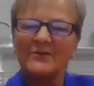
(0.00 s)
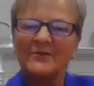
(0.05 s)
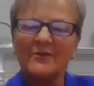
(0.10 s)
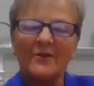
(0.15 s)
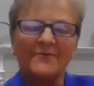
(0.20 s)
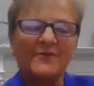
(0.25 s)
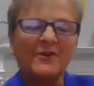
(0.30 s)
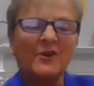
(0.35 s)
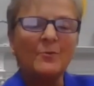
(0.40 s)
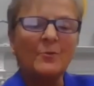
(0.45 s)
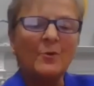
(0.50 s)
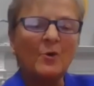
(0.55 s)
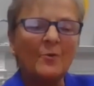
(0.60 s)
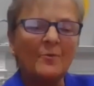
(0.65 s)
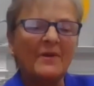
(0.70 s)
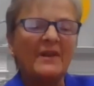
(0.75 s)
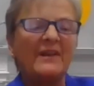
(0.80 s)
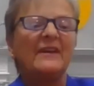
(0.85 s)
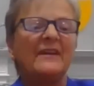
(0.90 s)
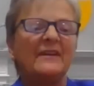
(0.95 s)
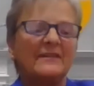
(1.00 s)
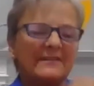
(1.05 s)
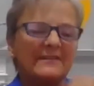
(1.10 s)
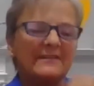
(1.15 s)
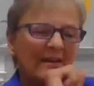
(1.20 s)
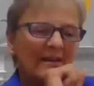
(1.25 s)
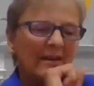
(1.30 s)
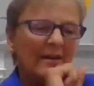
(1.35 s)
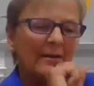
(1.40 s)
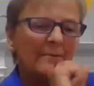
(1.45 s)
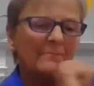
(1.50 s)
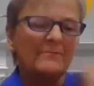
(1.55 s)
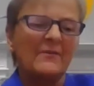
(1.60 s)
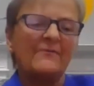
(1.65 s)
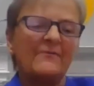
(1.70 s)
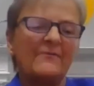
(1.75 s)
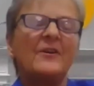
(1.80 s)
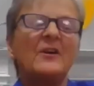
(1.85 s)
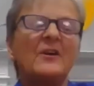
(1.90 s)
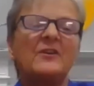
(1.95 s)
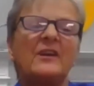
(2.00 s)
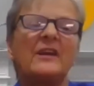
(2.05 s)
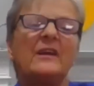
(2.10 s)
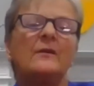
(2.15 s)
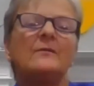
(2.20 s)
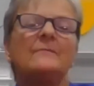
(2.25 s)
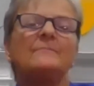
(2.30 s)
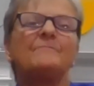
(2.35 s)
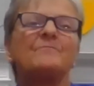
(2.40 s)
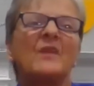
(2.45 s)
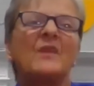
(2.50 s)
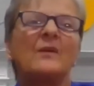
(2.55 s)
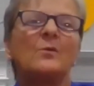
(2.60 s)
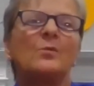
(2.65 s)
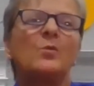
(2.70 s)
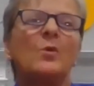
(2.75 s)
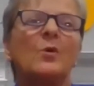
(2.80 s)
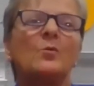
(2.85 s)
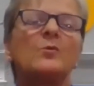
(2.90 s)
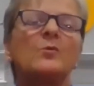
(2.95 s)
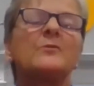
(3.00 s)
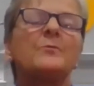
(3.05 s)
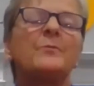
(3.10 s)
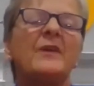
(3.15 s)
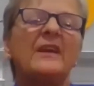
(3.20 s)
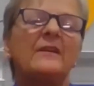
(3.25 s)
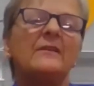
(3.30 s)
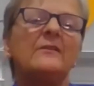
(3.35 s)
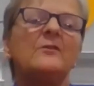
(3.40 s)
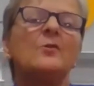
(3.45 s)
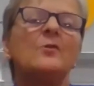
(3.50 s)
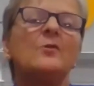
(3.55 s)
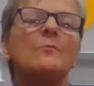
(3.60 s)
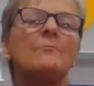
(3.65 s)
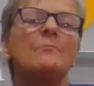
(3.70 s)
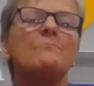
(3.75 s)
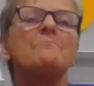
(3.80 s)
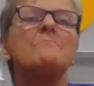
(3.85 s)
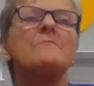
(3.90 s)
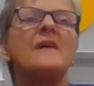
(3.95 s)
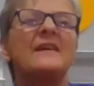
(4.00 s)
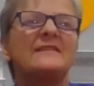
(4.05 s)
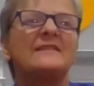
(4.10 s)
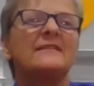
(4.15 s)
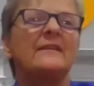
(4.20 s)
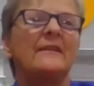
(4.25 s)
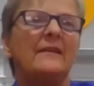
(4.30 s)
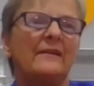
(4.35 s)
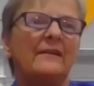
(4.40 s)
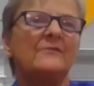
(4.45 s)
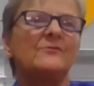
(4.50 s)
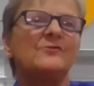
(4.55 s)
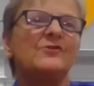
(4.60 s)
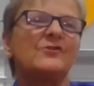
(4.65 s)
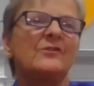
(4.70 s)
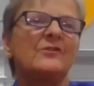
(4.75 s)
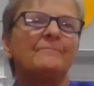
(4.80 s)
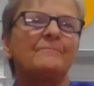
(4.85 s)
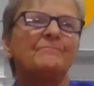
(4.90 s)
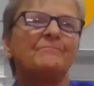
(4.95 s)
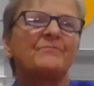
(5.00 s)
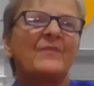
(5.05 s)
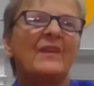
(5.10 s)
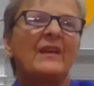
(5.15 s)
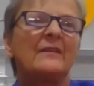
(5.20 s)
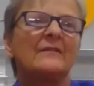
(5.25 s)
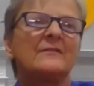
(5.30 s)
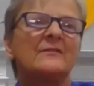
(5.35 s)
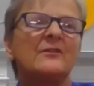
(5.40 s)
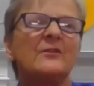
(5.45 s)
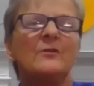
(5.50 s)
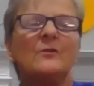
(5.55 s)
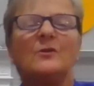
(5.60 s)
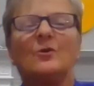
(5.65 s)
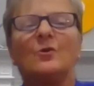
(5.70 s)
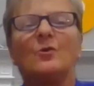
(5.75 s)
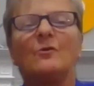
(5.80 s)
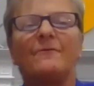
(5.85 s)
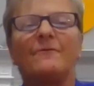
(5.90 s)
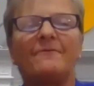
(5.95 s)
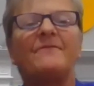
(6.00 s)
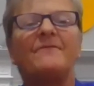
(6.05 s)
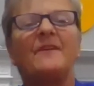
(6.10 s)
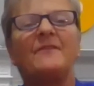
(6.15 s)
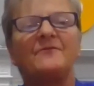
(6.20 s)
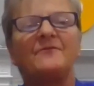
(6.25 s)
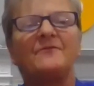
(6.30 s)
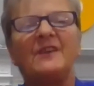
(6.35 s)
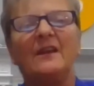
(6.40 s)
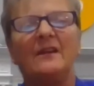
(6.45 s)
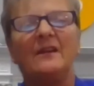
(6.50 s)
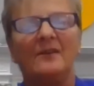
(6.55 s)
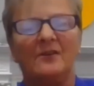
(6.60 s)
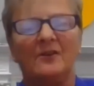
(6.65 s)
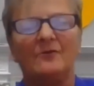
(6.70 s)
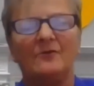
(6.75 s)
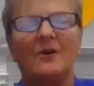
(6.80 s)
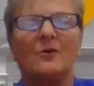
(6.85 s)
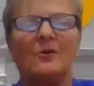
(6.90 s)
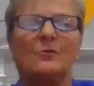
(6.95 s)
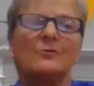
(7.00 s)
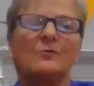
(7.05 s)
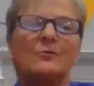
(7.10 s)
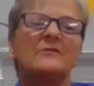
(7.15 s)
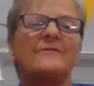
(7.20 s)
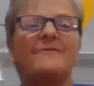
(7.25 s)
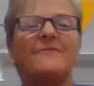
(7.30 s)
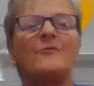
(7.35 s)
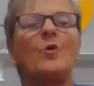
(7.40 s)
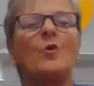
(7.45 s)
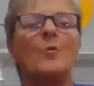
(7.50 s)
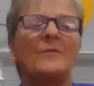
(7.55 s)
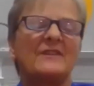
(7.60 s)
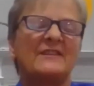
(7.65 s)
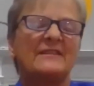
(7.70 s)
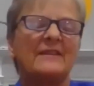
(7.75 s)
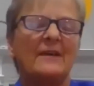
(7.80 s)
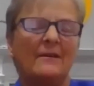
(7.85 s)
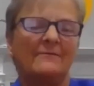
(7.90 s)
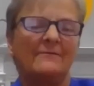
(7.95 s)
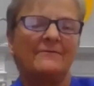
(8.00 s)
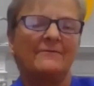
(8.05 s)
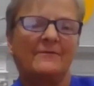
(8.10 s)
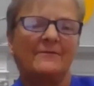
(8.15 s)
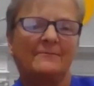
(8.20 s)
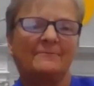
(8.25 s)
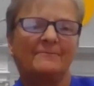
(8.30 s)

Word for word: So we've got a few more minutes. And um, thank you. what would be your message to your 15 year old former self?